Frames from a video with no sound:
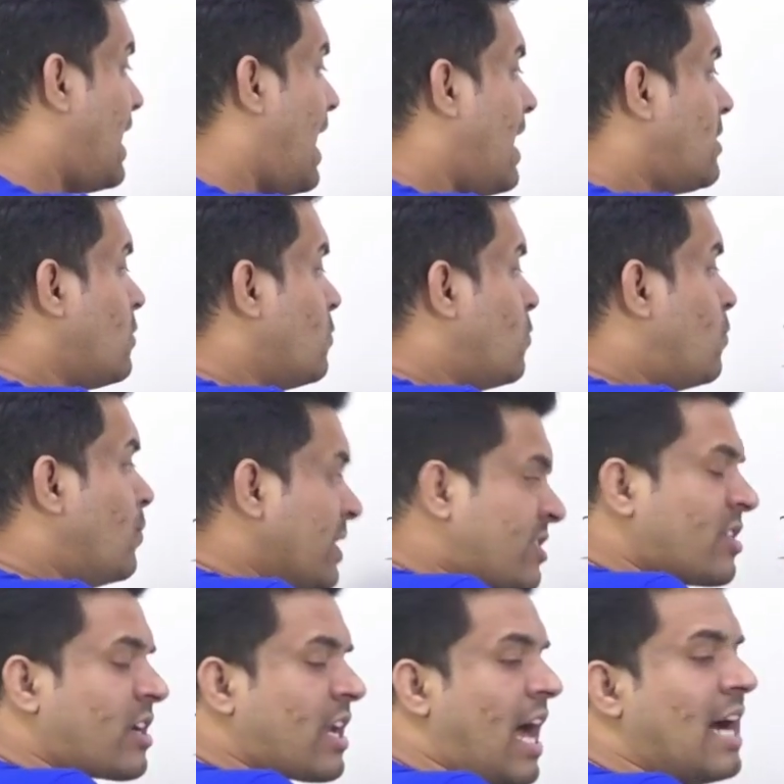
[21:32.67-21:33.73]
that
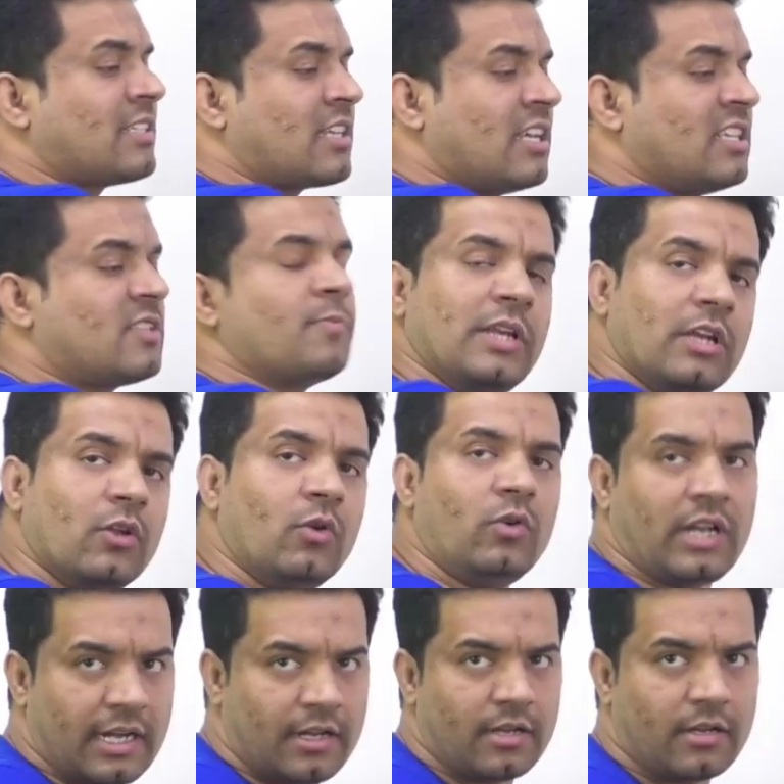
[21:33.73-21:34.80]
which class has been
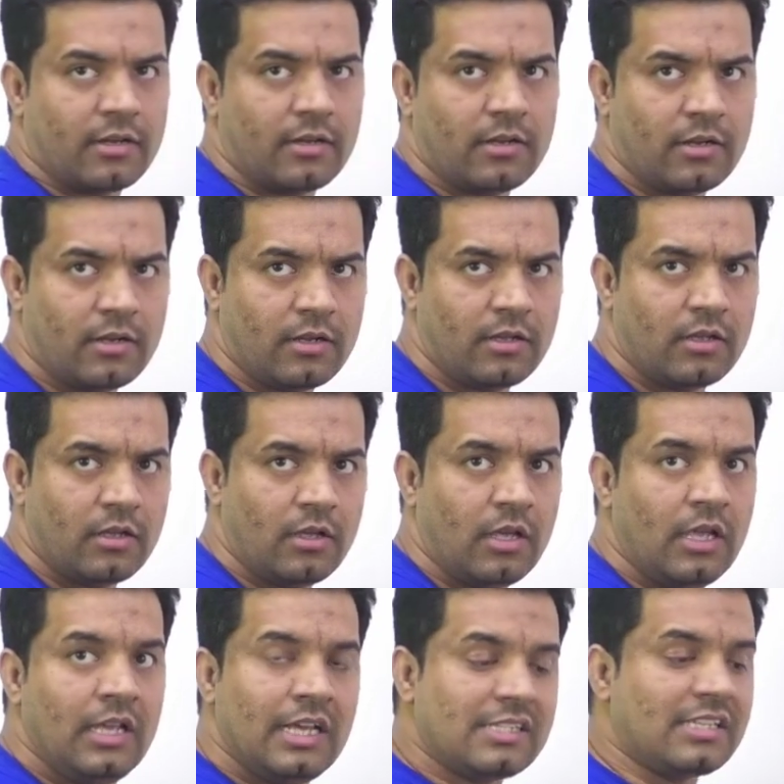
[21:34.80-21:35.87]
loaded.
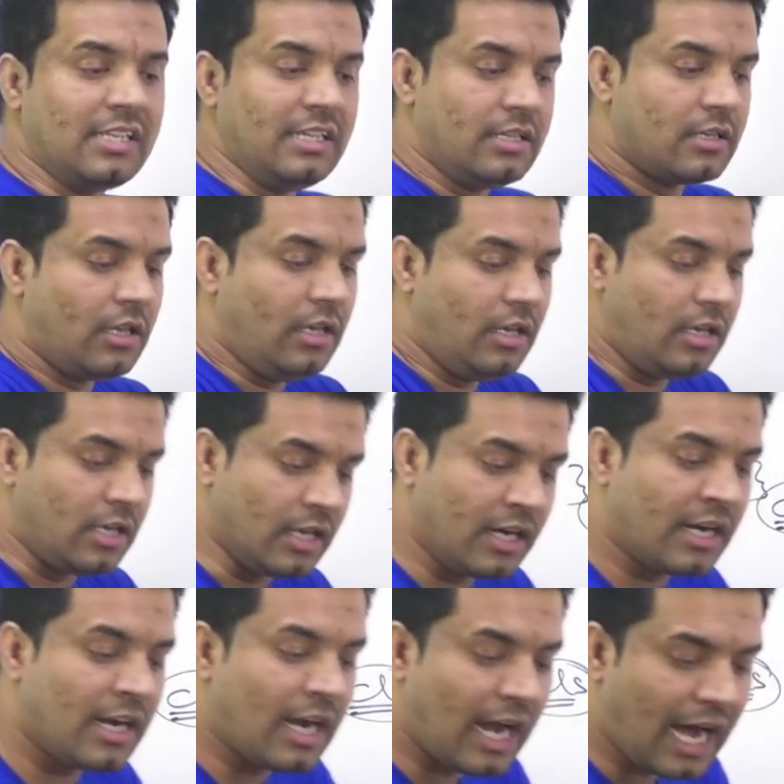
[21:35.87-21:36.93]
And see,
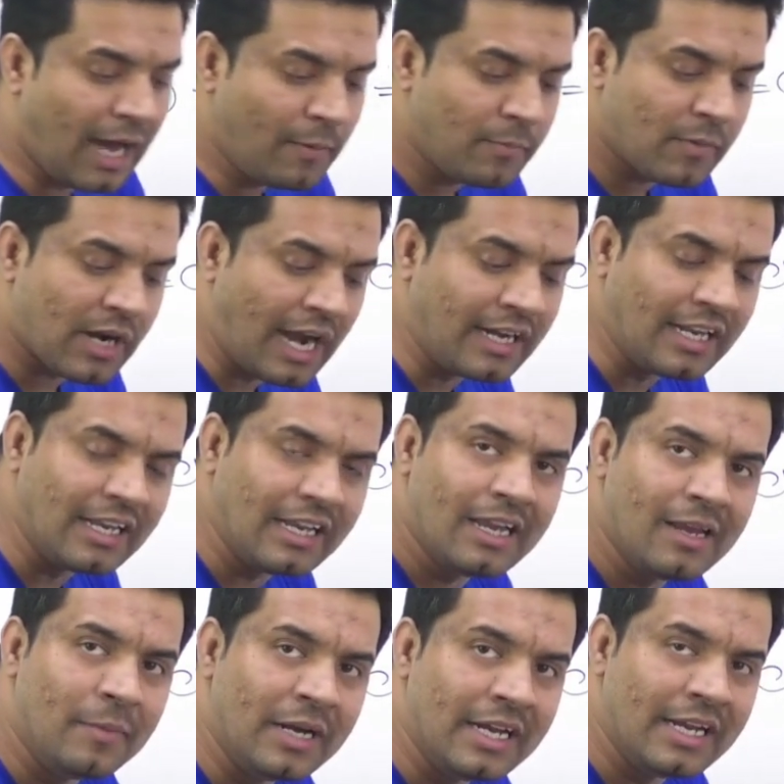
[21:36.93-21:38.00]
here I am writing
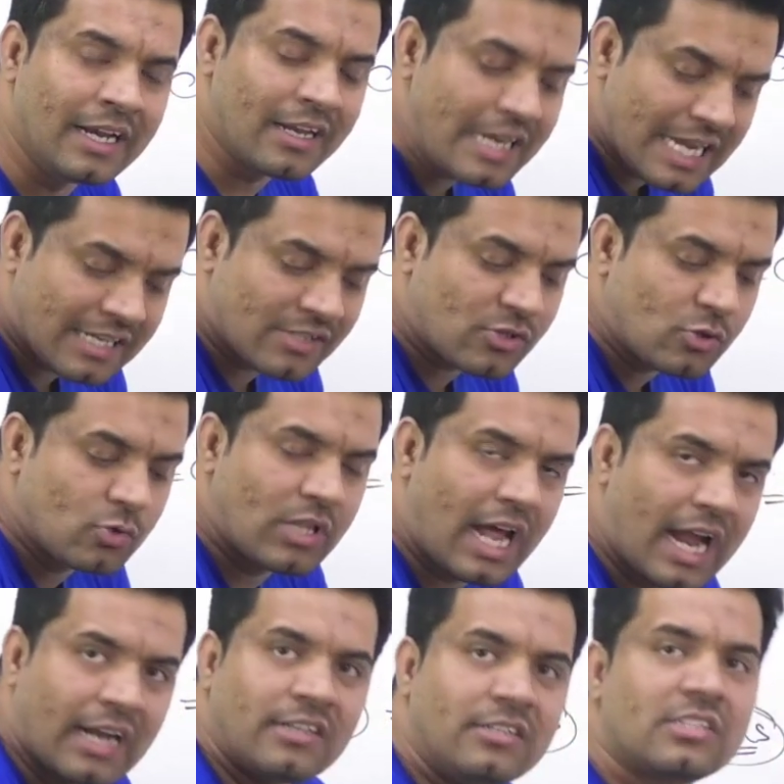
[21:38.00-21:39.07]
immediate next to
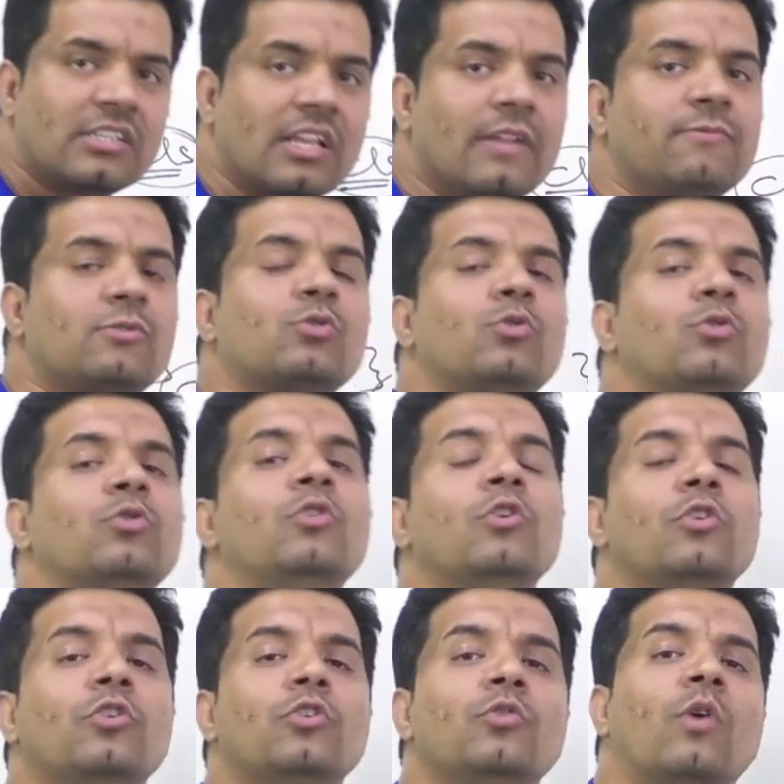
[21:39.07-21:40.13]
that itself,
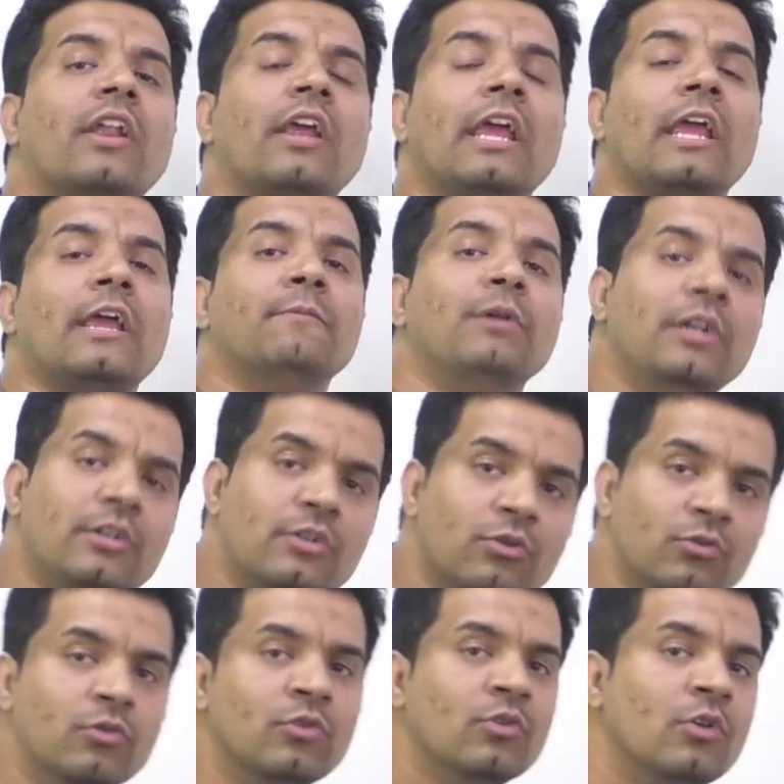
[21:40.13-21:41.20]
so you are able
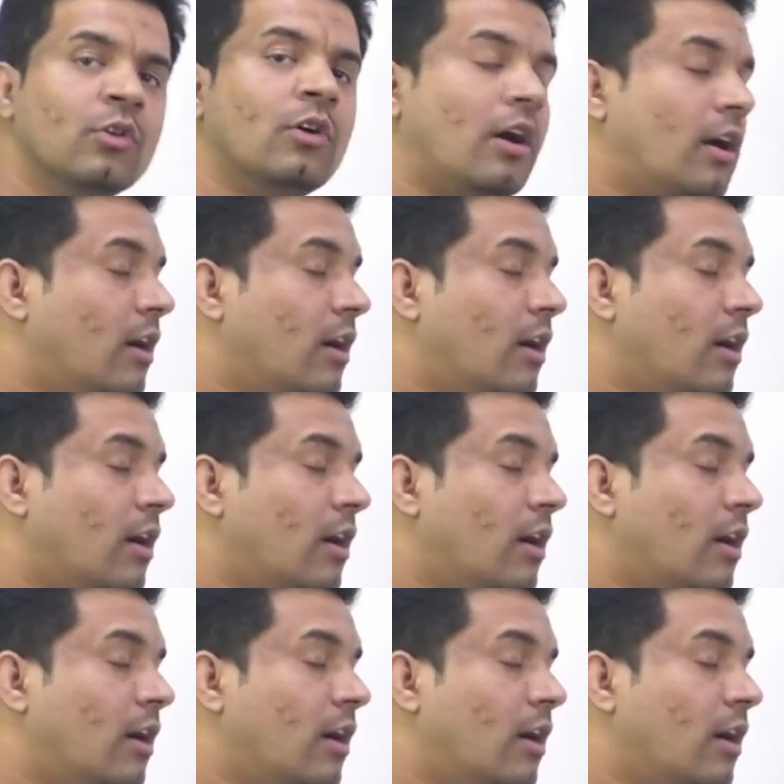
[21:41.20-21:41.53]
to